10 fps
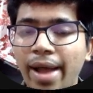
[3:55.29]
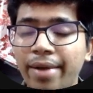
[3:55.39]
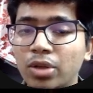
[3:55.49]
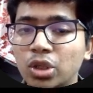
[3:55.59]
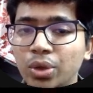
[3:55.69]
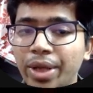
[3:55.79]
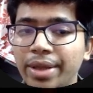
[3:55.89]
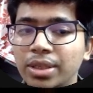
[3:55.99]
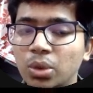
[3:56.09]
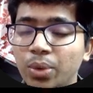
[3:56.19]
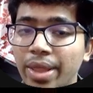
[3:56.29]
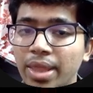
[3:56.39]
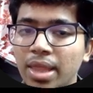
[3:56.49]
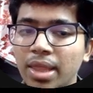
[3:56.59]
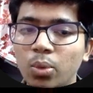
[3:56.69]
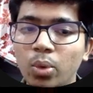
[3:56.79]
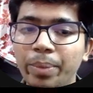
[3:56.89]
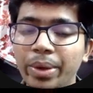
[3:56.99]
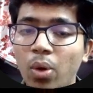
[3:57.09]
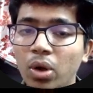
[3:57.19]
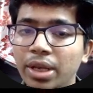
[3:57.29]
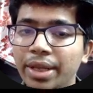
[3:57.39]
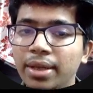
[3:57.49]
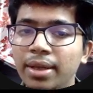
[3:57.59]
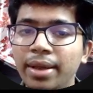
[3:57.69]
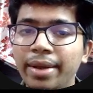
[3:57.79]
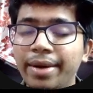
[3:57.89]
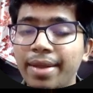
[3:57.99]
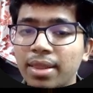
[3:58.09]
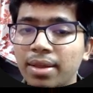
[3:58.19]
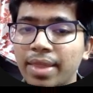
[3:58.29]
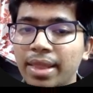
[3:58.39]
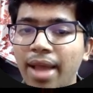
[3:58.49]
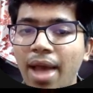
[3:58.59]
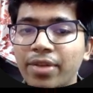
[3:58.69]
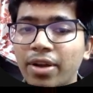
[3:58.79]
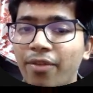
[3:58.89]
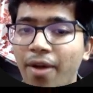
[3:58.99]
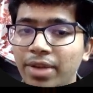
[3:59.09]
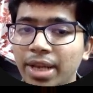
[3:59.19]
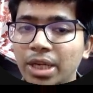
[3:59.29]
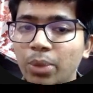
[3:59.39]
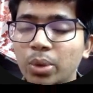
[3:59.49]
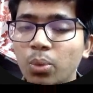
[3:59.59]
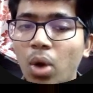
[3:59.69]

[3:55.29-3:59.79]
And today, in today's session, we will be only discussing, having a familiarity with